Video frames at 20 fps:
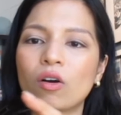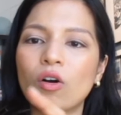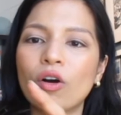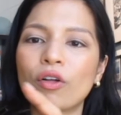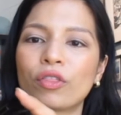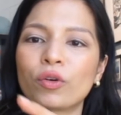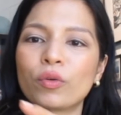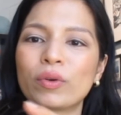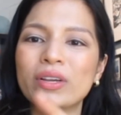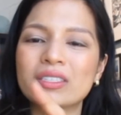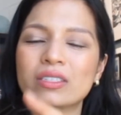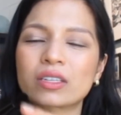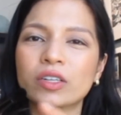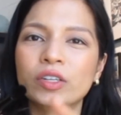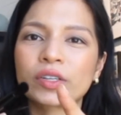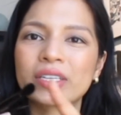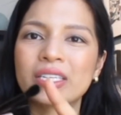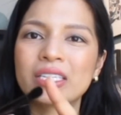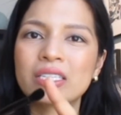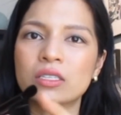although it's a
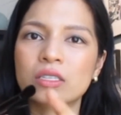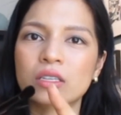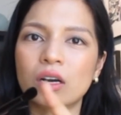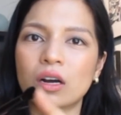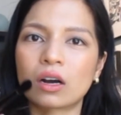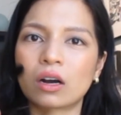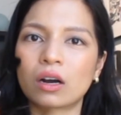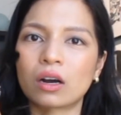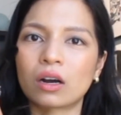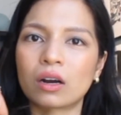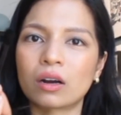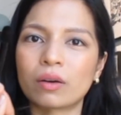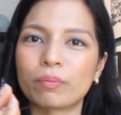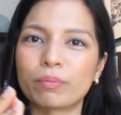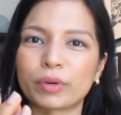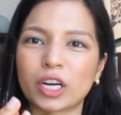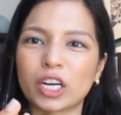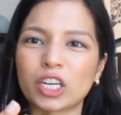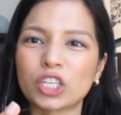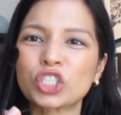crease
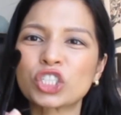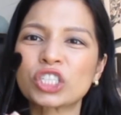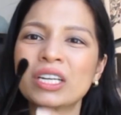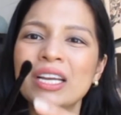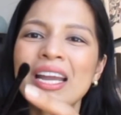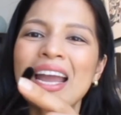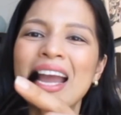brush,